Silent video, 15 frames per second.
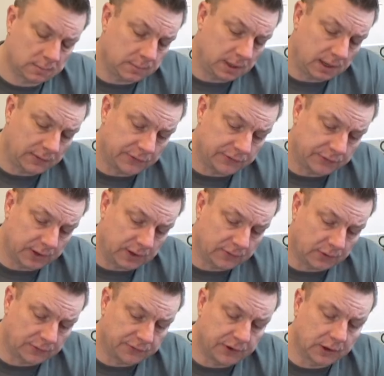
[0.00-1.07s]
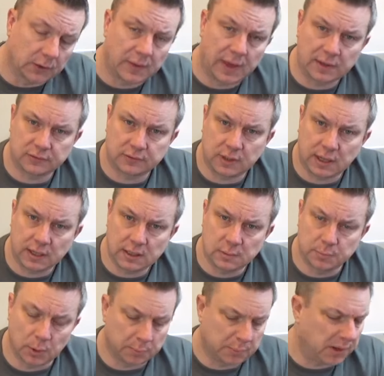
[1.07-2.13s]
if I feel that's needed,
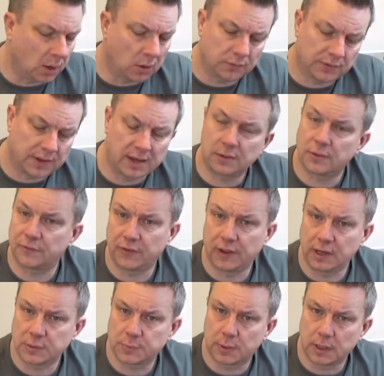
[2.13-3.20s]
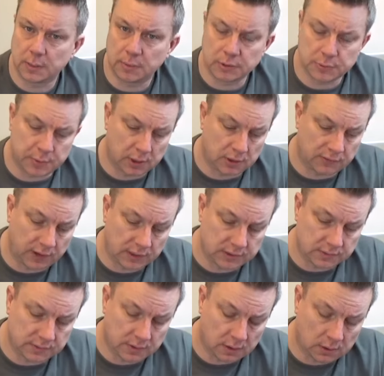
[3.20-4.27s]
but beyond that the fit is pretty much
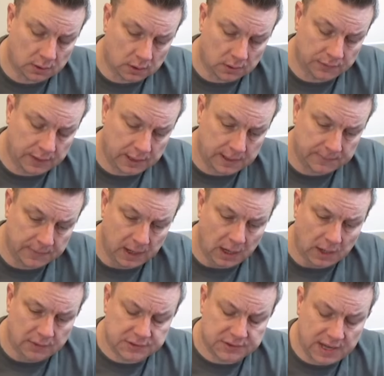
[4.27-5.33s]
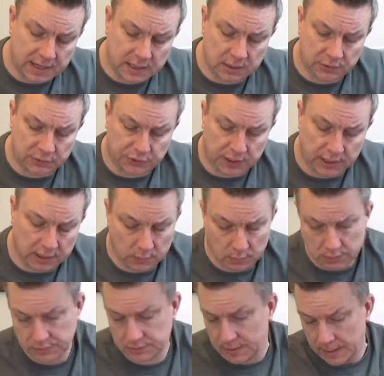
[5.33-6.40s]
perfect on there. The second thing
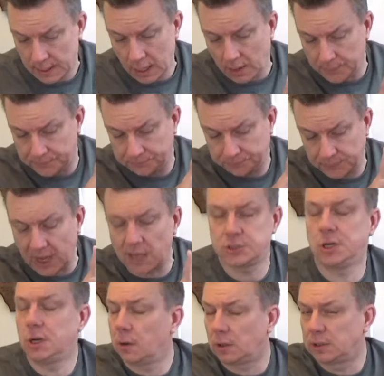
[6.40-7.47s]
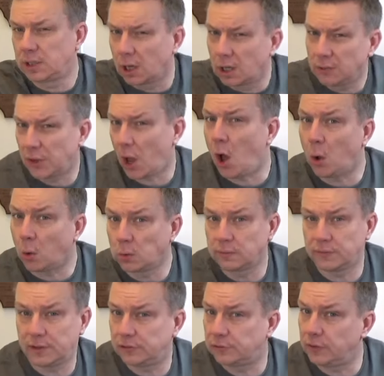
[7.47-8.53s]
was, as you know, I glued the whole
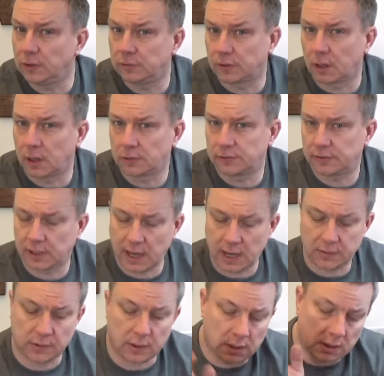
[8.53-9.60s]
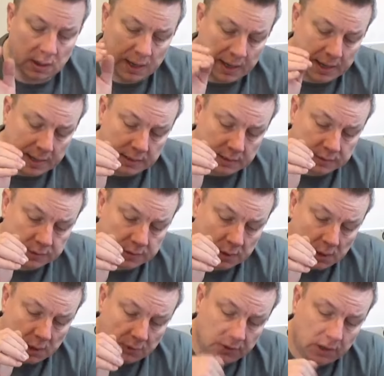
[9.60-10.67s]
of this fuselage together, and
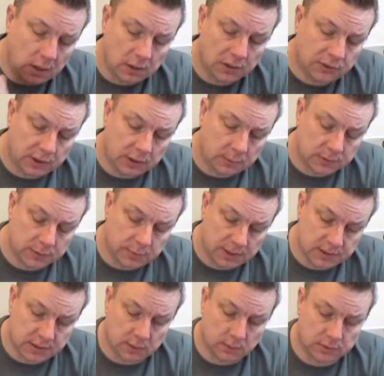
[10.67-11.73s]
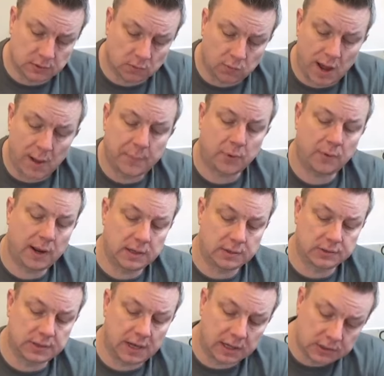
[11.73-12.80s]
the only thing that was missing was a wraparound
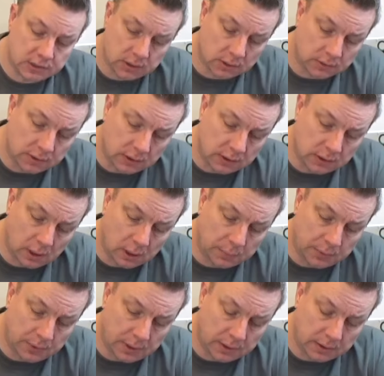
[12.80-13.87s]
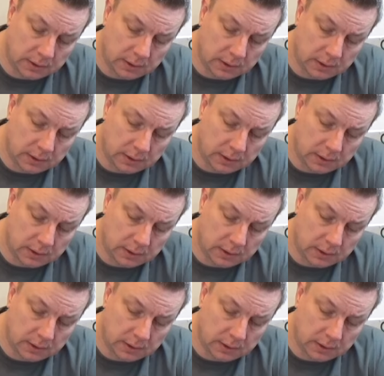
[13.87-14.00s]
section on the upper